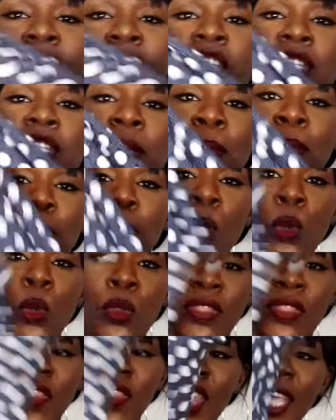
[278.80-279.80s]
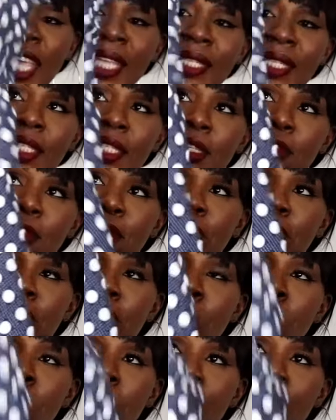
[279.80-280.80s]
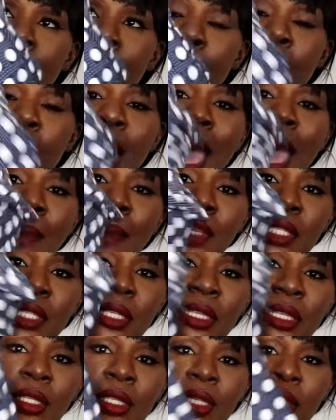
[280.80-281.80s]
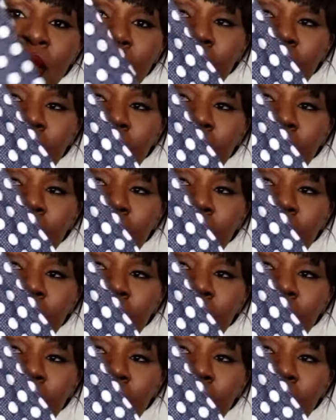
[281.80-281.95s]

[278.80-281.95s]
I actually bought this from Amazon,